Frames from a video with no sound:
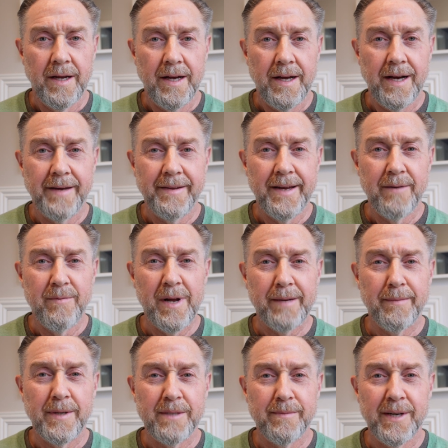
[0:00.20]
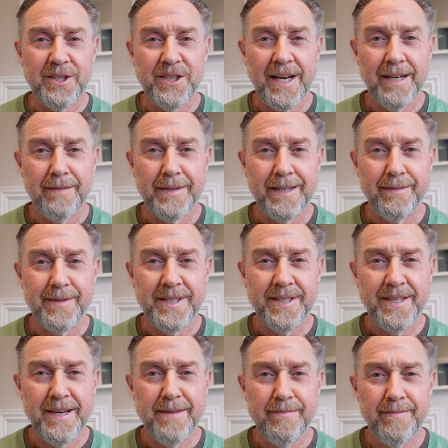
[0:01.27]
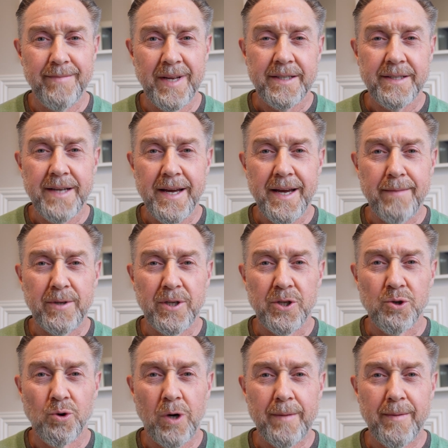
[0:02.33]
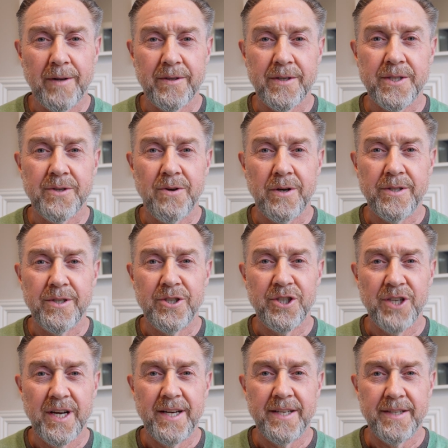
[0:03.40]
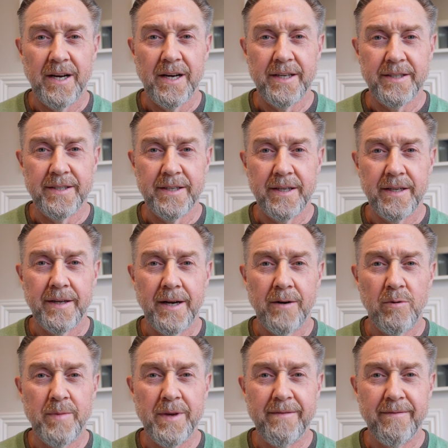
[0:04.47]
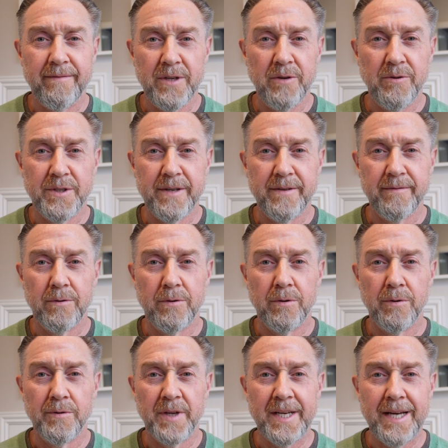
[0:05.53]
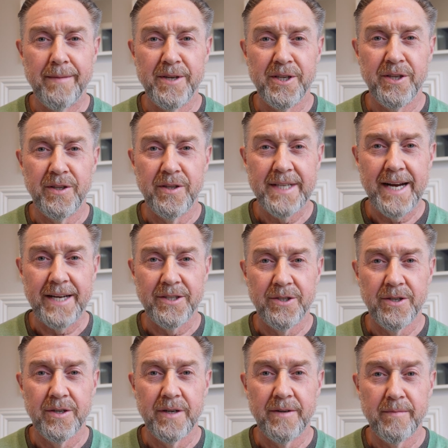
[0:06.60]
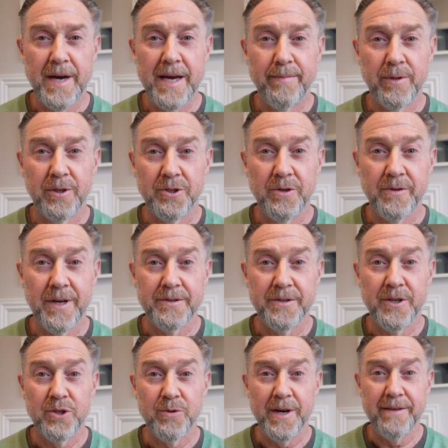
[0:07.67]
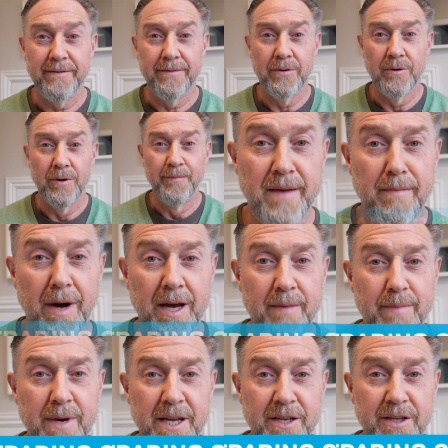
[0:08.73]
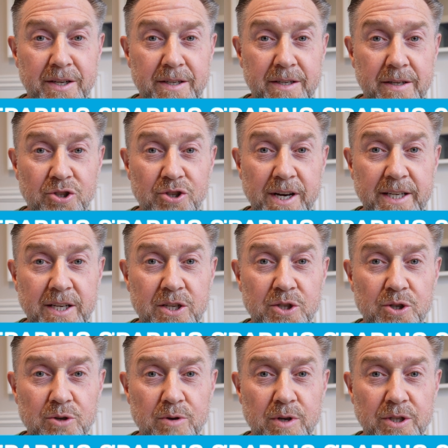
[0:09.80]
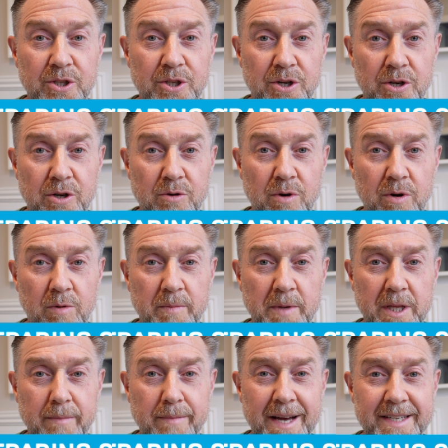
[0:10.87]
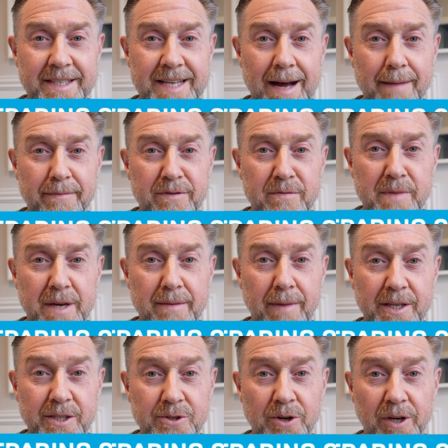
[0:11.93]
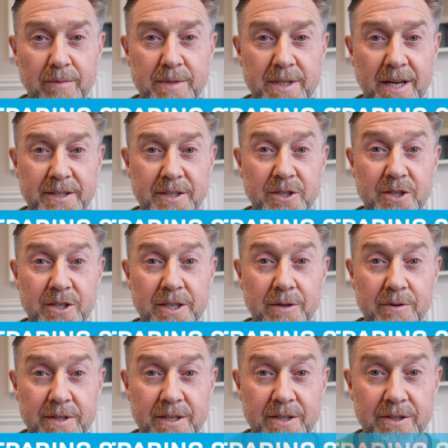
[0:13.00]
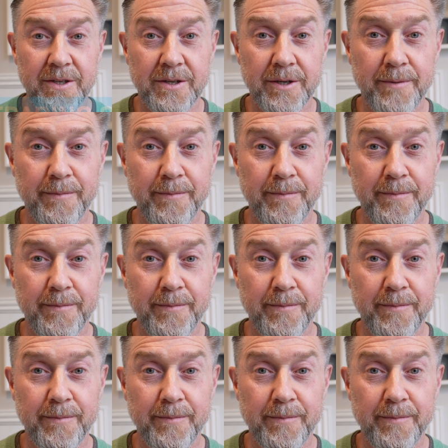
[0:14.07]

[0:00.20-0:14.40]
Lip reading: Hi there and welcome back to my channel. My name is Tim. Today I'm going to talk about the stocks and shares ISA that I will be using for the coming tax year from April 2024. In my opinion, Trading 2 and 2 would be the best app for me in my circumstances to use this year.